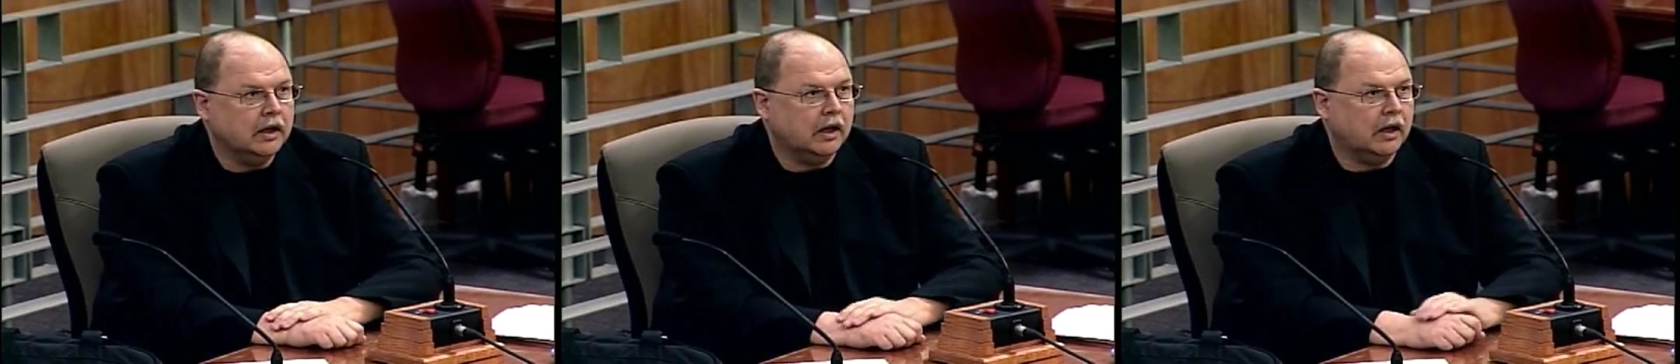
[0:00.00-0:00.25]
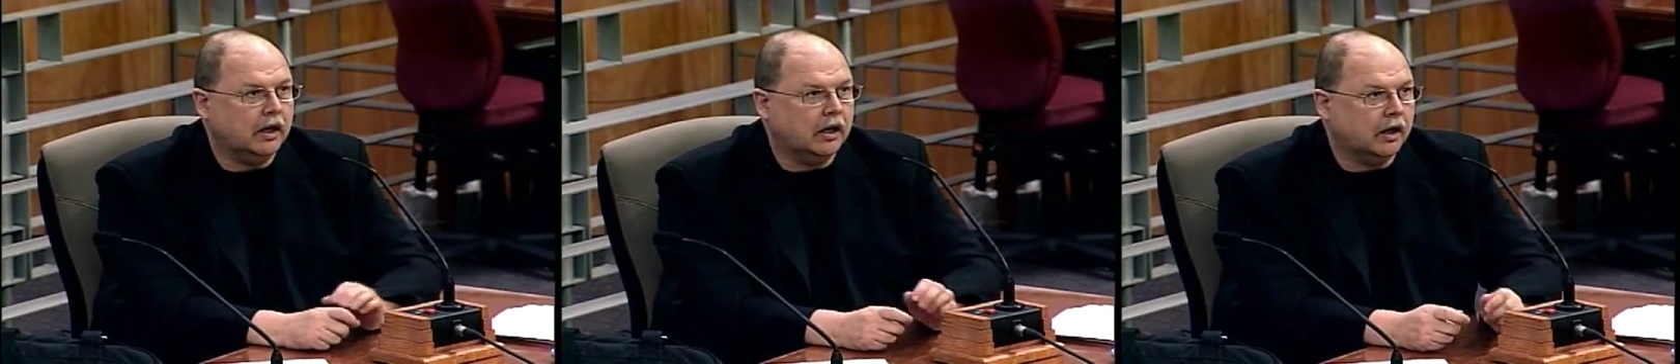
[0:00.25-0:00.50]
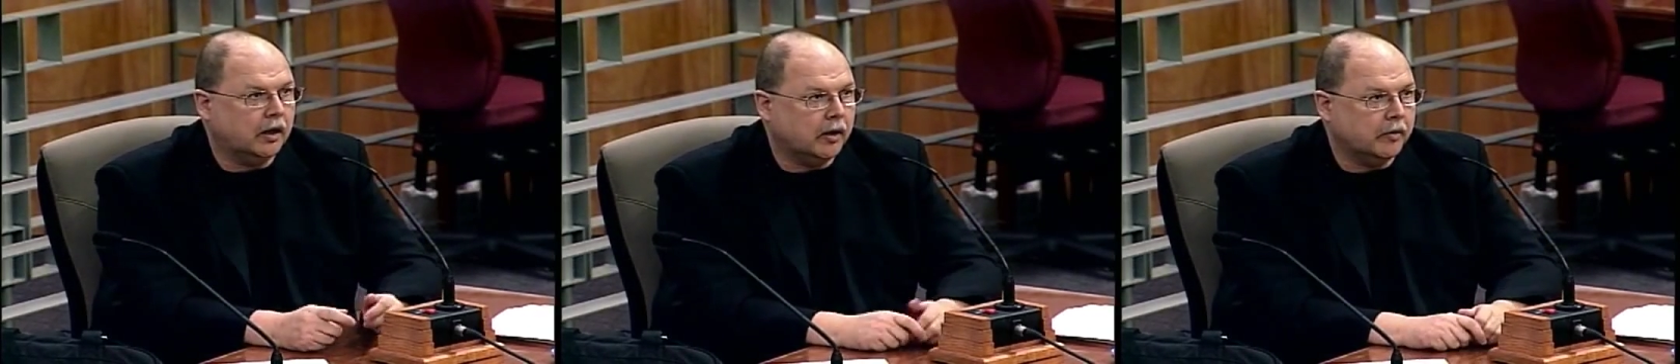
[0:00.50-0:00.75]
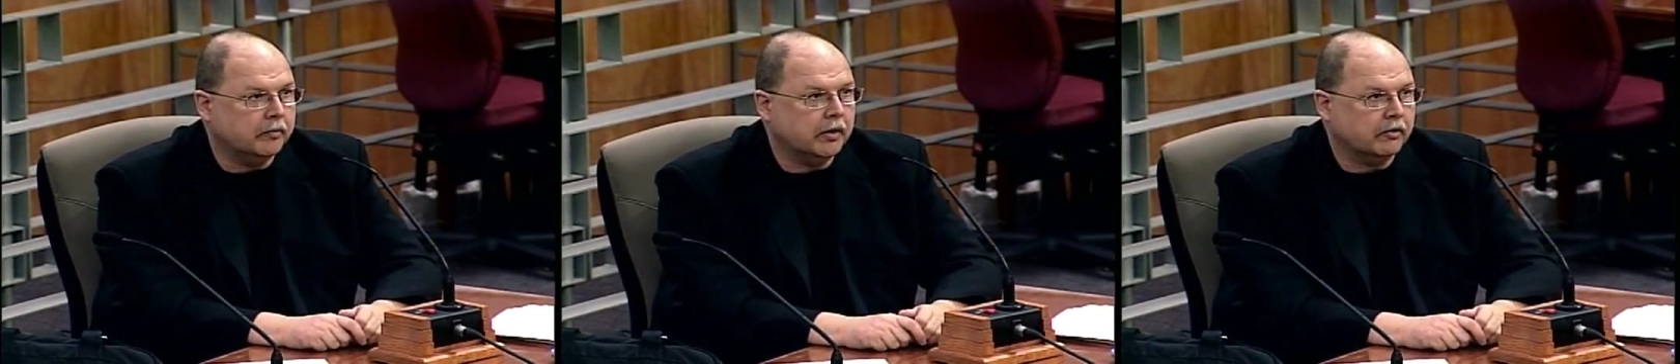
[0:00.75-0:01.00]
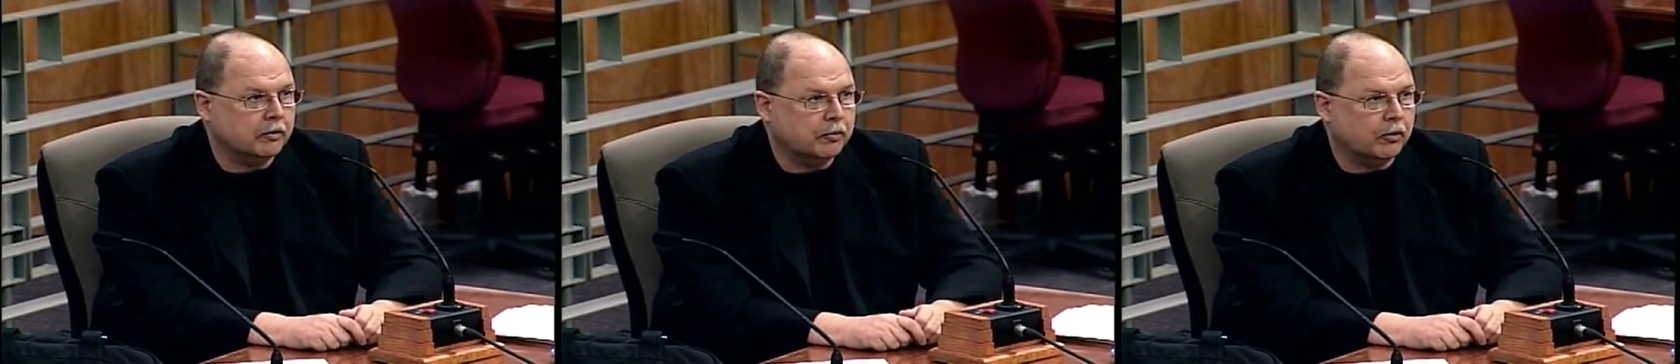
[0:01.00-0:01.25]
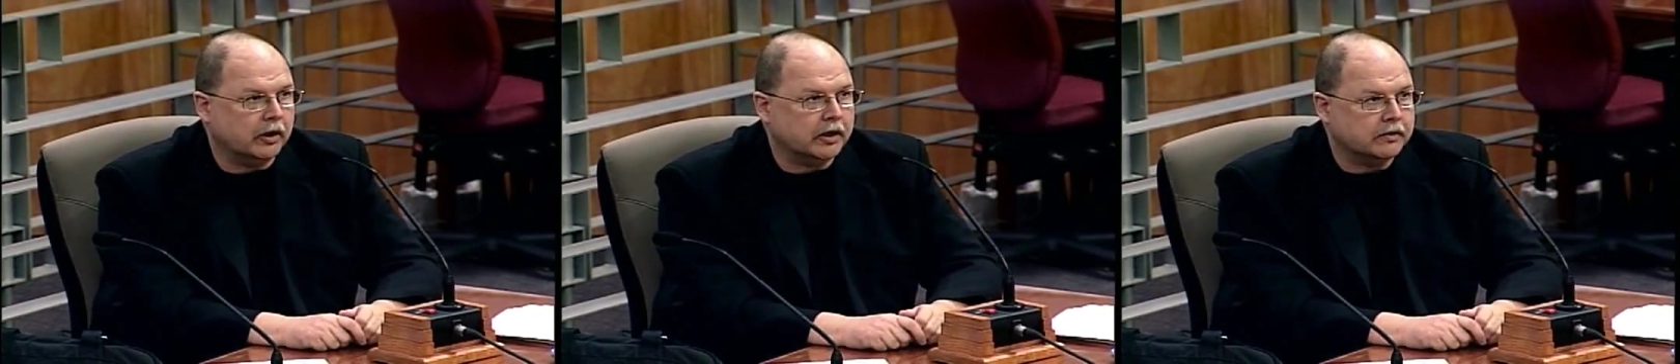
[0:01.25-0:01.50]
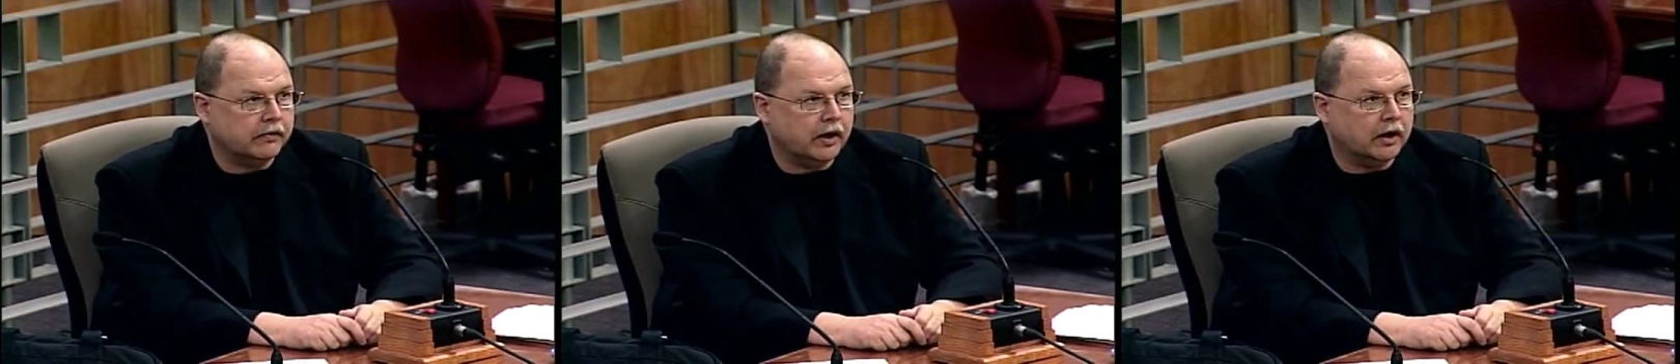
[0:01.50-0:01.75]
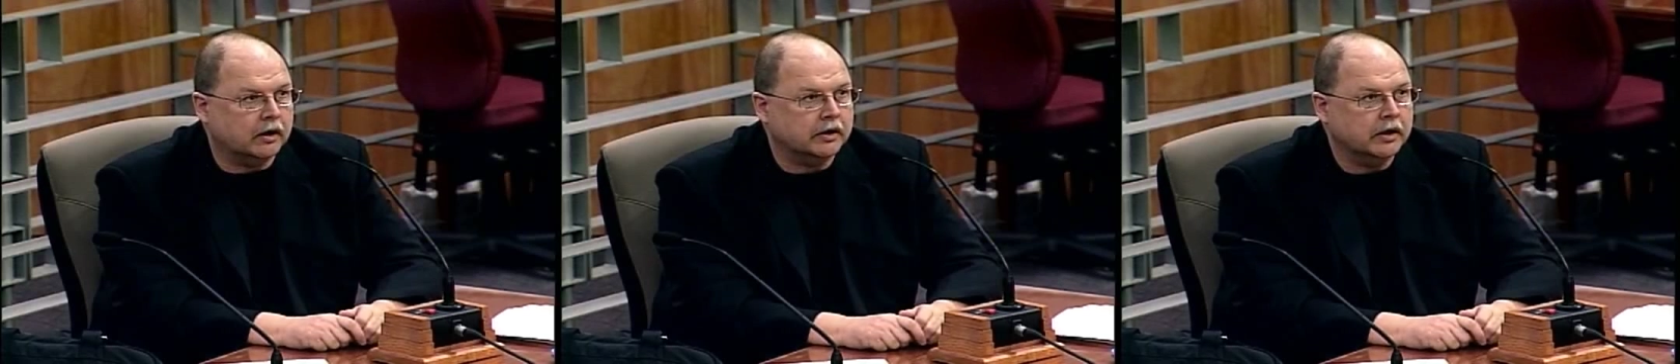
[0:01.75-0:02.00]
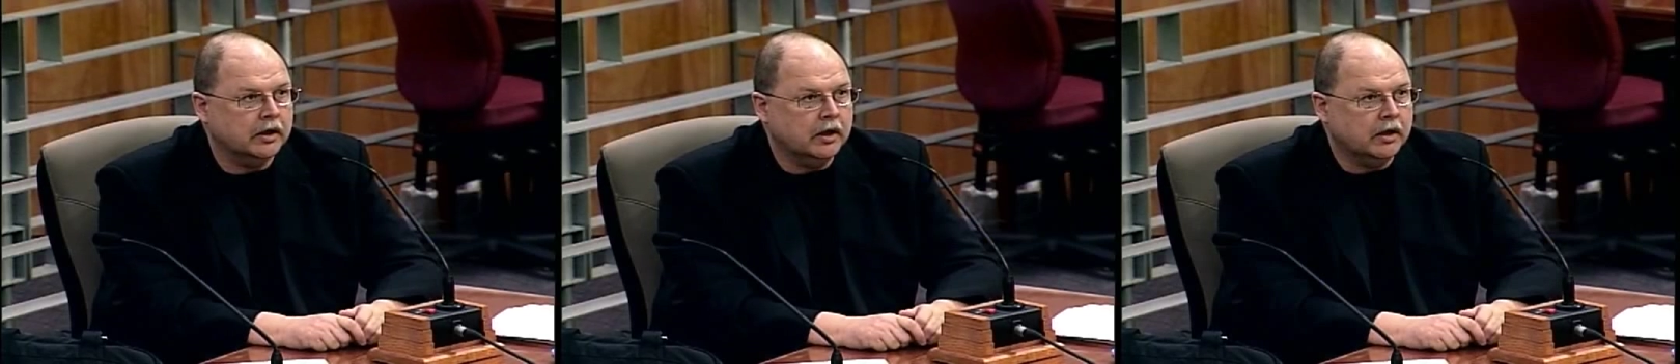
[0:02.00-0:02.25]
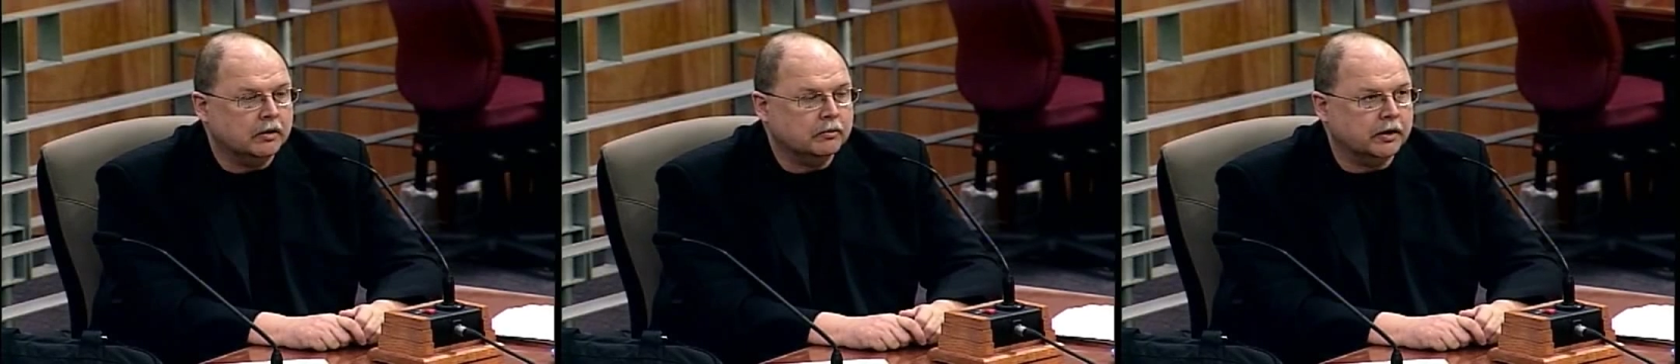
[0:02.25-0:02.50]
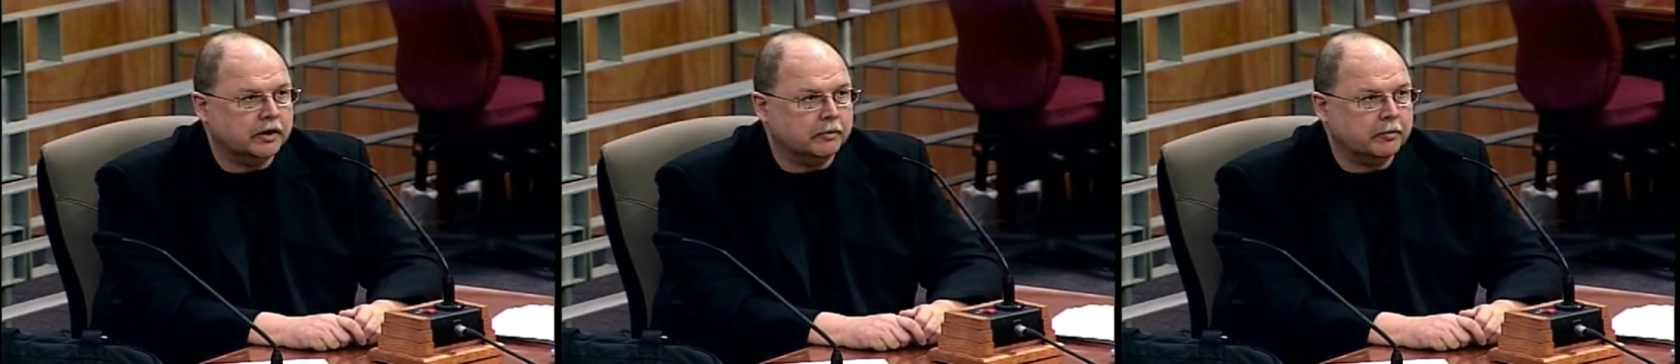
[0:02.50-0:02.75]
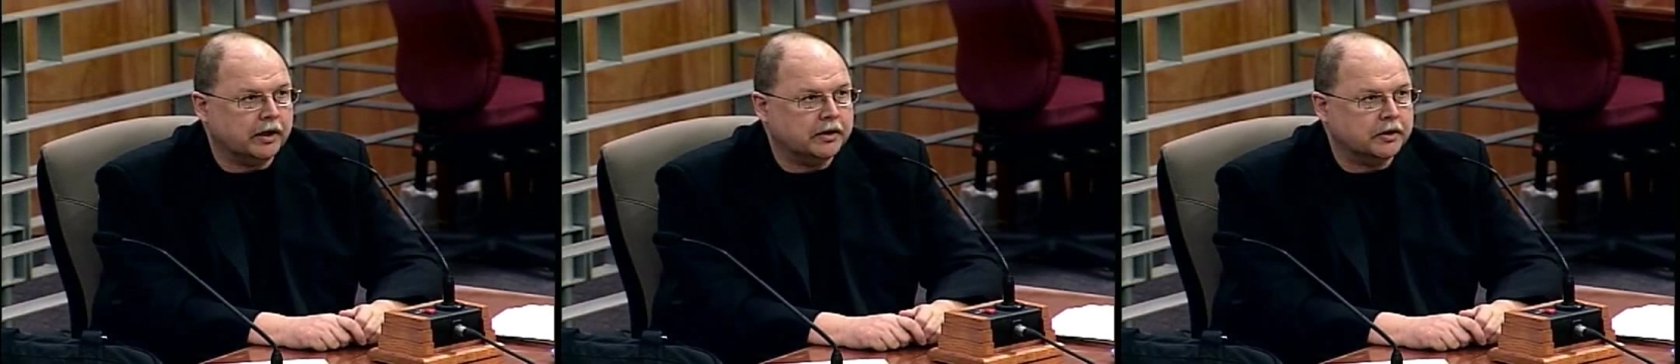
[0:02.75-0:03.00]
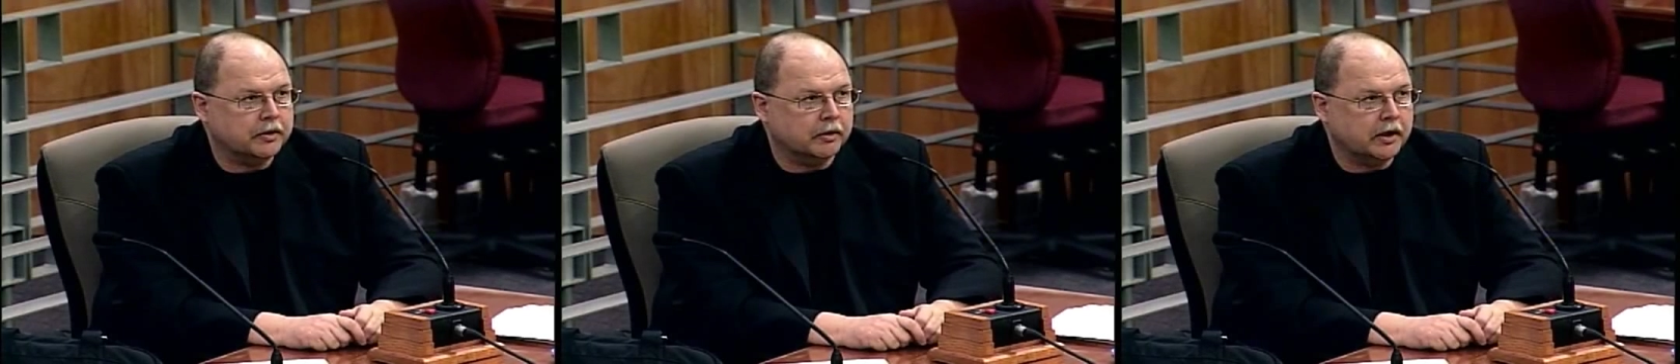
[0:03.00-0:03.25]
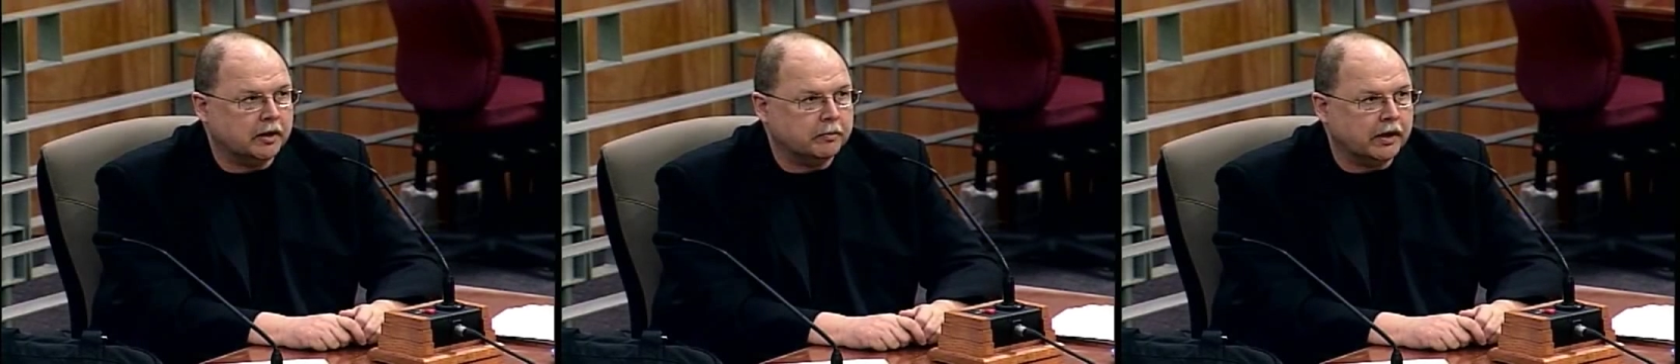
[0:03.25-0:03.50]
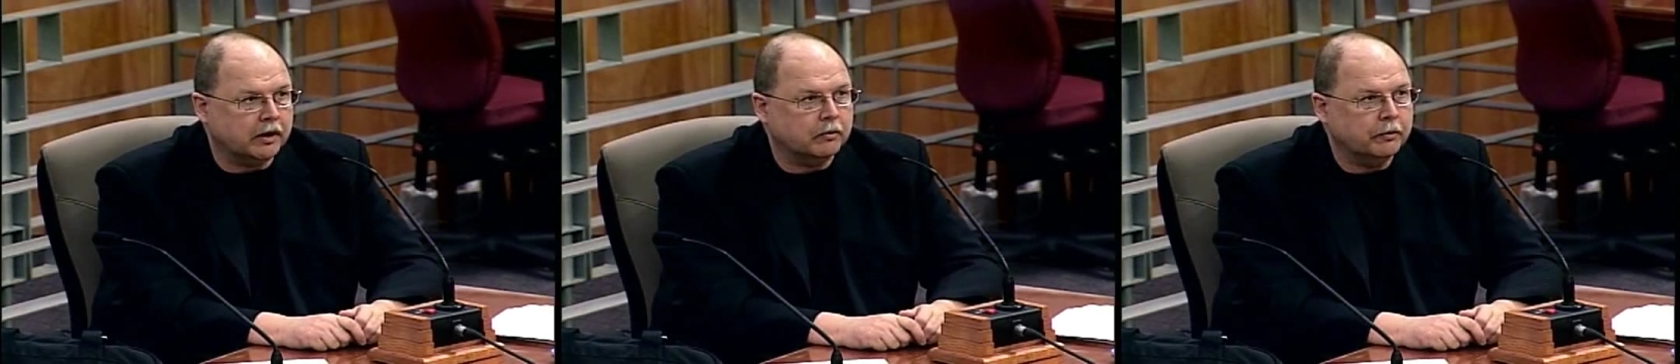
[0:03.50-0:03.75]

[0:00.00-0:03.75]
a report is filed with the practitioner data bank.